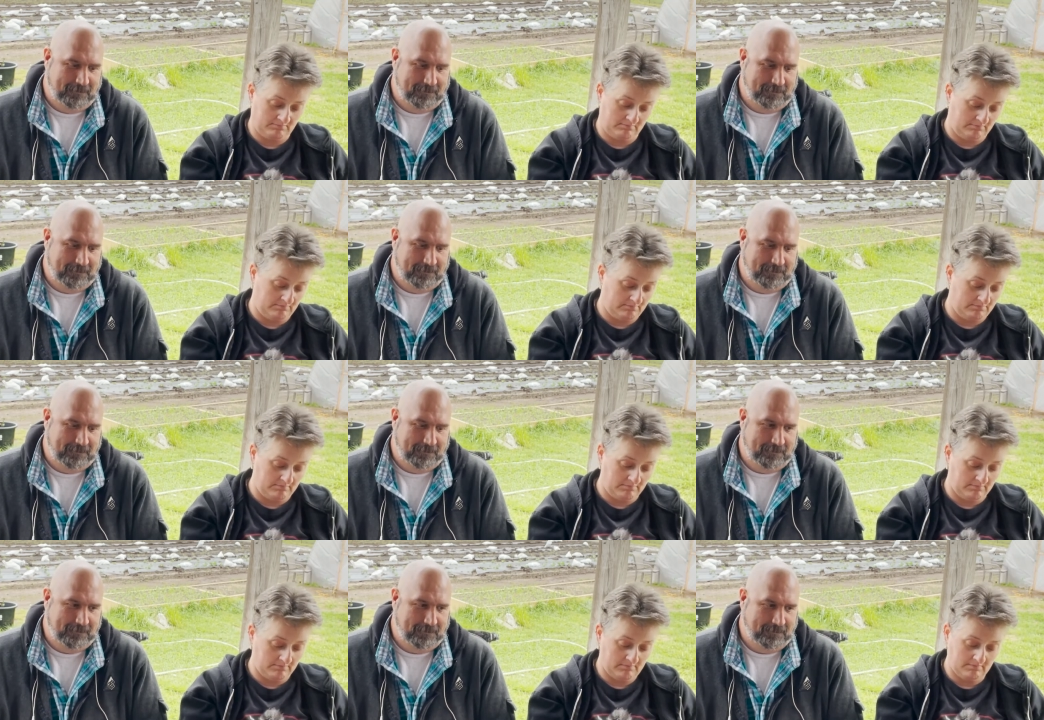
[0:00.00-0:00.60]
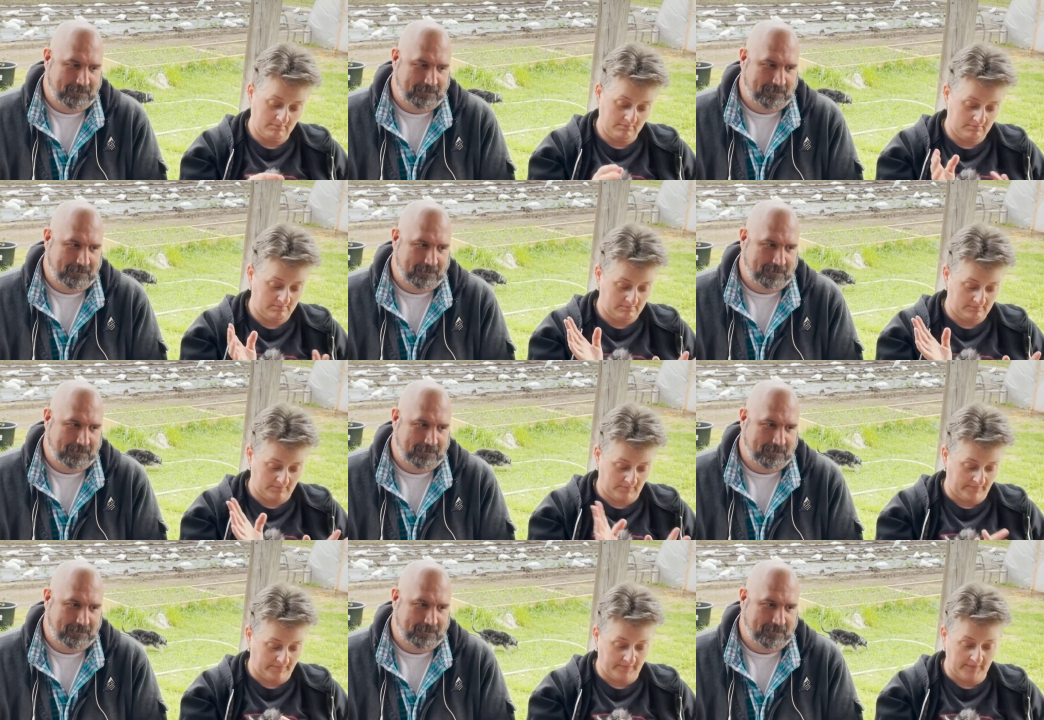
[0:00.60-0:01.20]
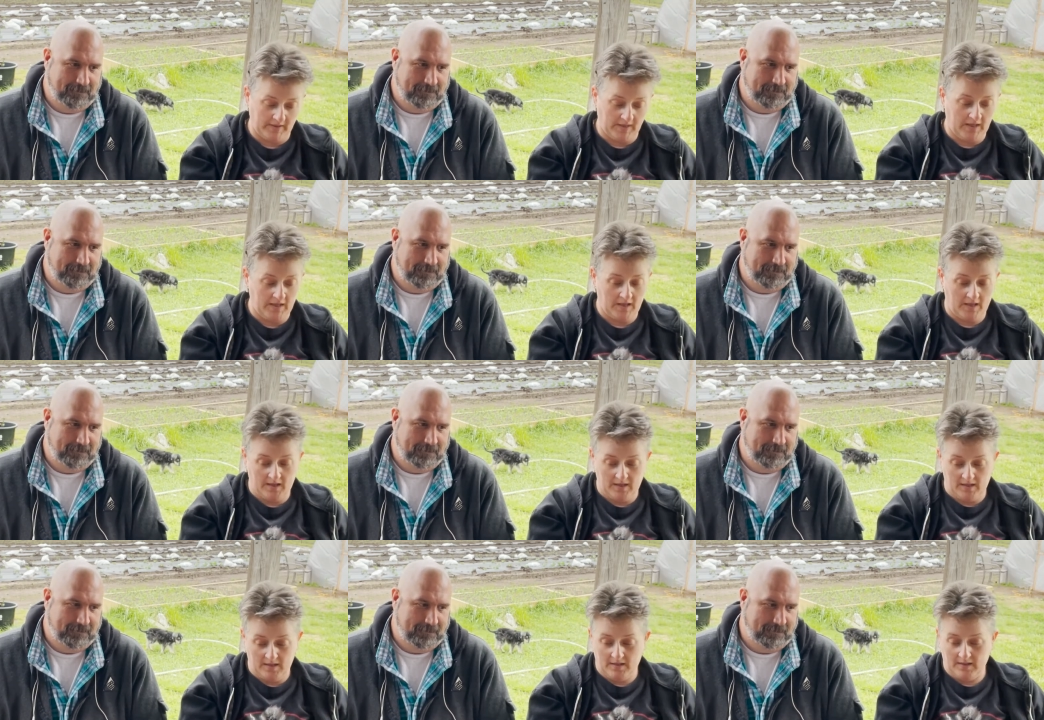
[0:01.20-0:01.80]

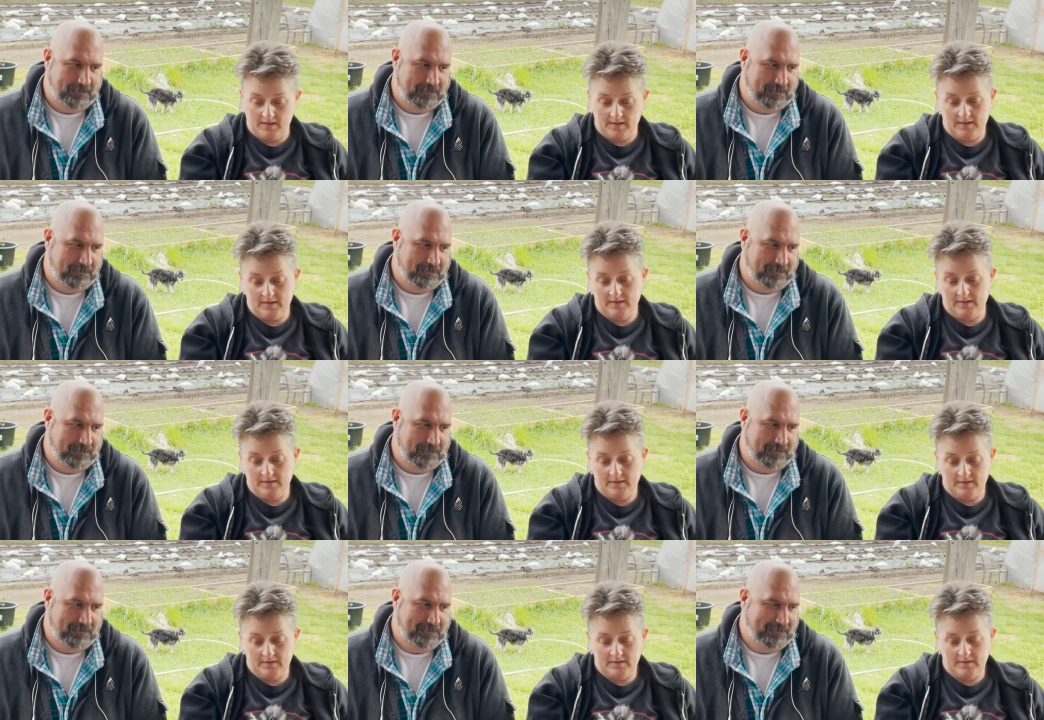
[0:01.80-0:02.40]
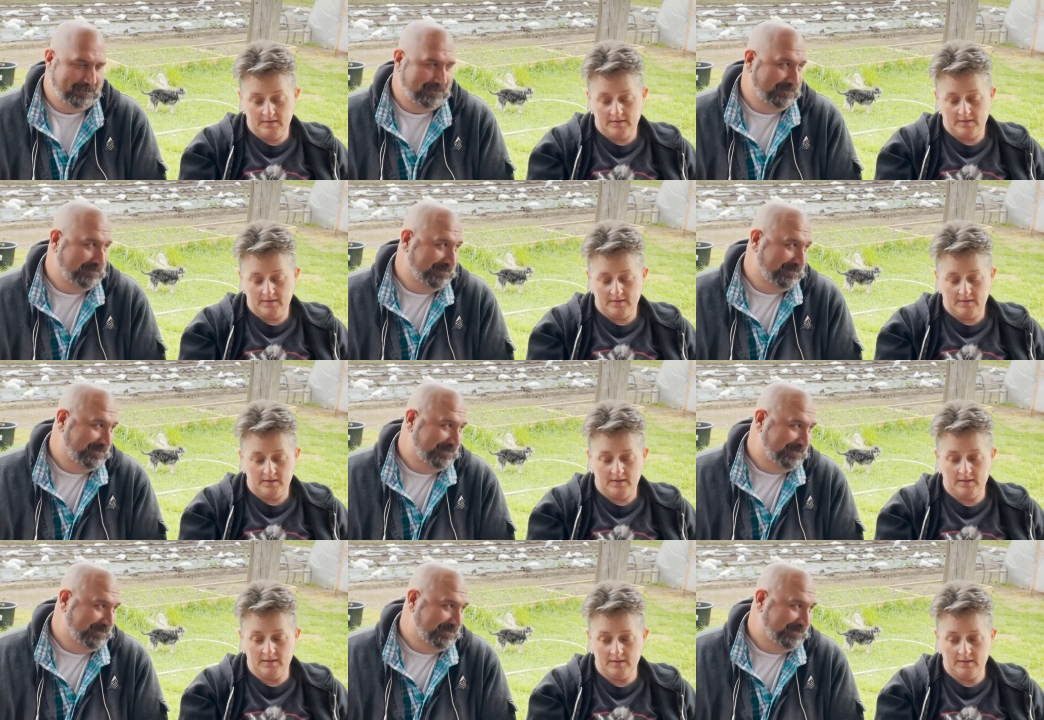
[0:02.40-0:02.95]
[no speech]